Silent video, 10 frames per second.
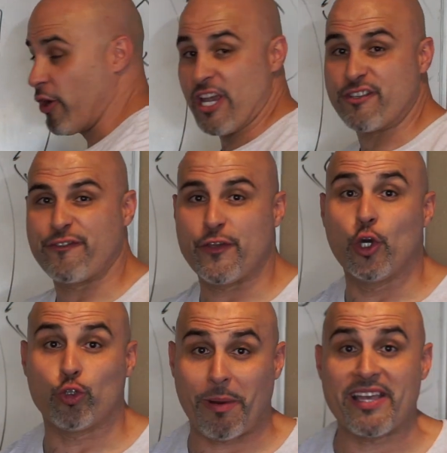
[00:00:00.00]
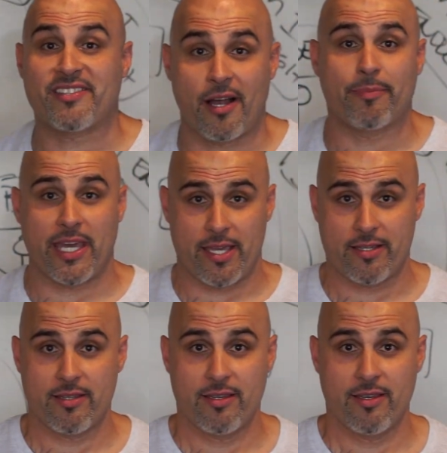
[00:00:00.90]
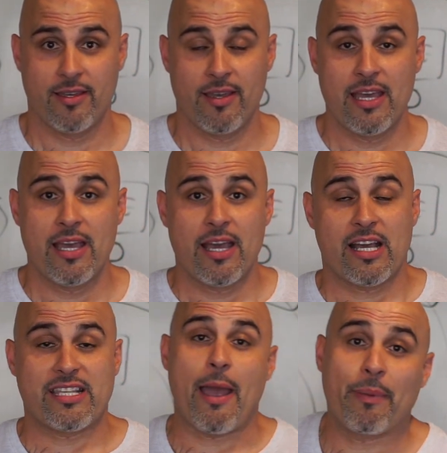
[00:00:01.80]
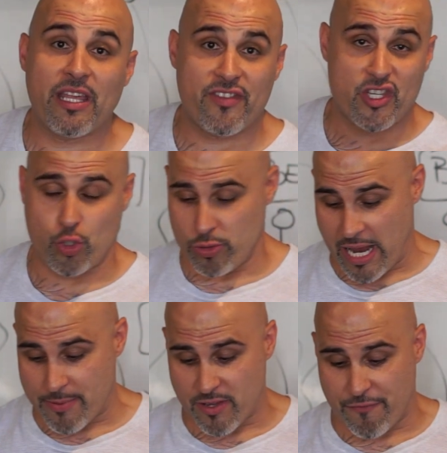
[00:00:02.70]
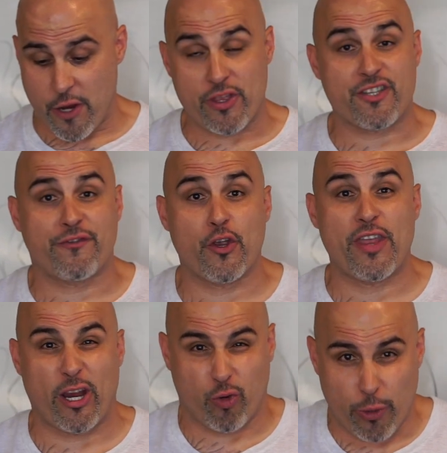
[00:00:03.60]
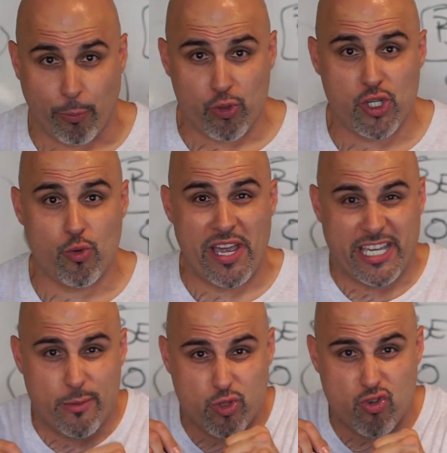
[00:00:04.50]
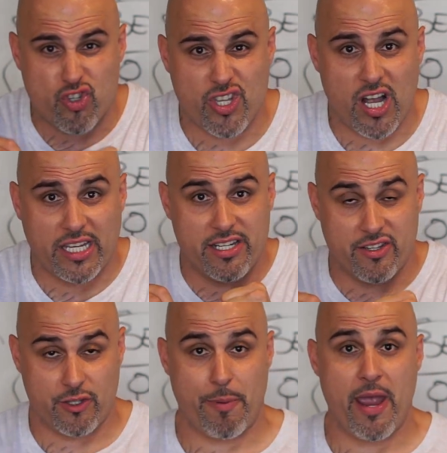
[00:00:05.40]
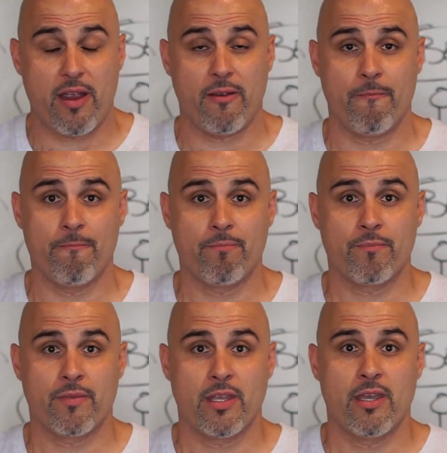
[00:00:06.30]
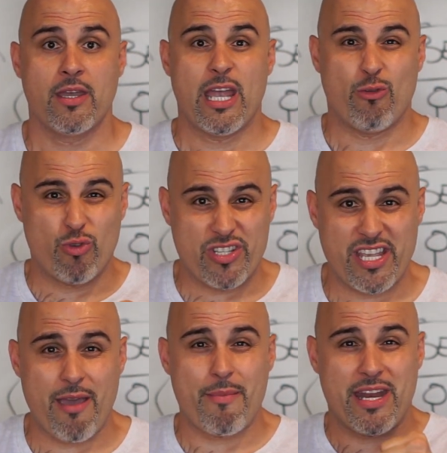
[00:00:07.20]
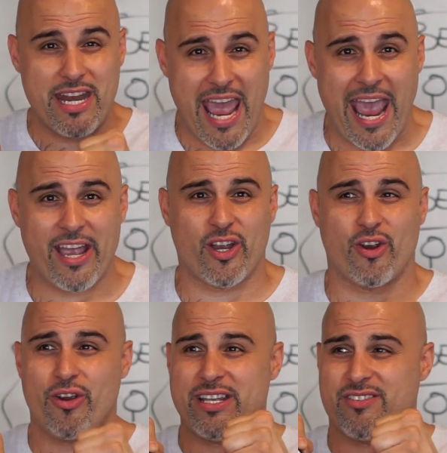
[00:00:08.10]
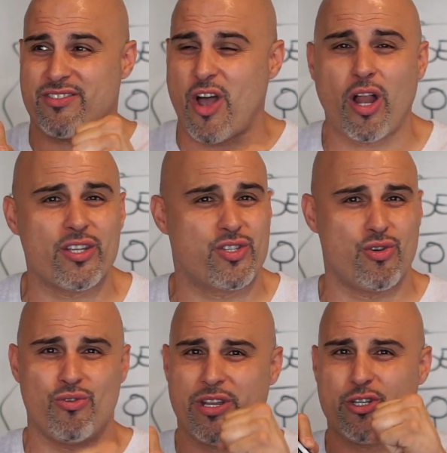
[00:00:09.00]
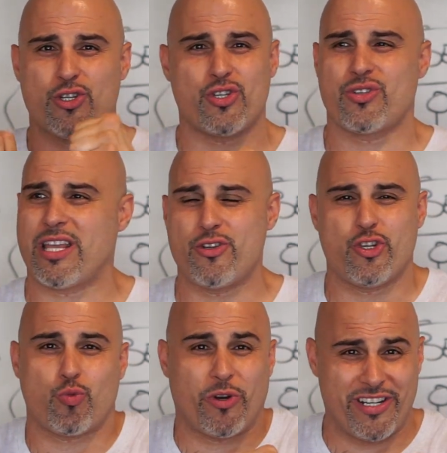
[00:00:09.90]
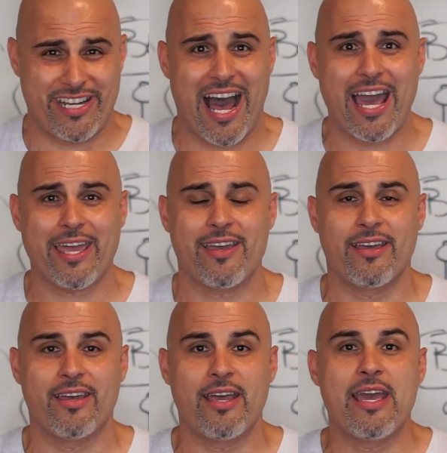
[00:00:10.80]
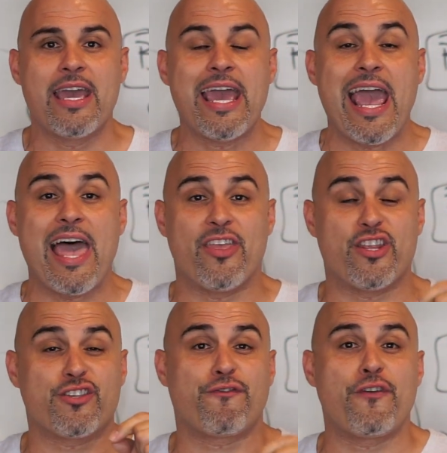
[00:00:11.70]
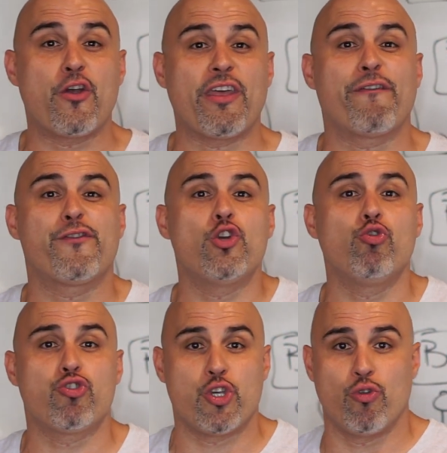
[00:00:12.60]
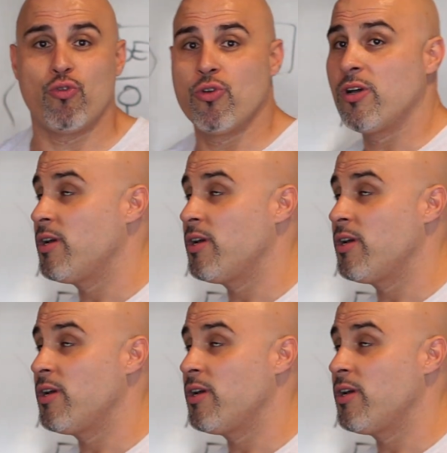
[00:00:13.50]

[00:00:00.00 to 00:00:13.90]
is fueled by something. Because I believe there's two types of fear. There's fear that cripples you and keeps you stuck in despair, and resentment and anger and solitude, and you just want to die. And then there's fear that fuels you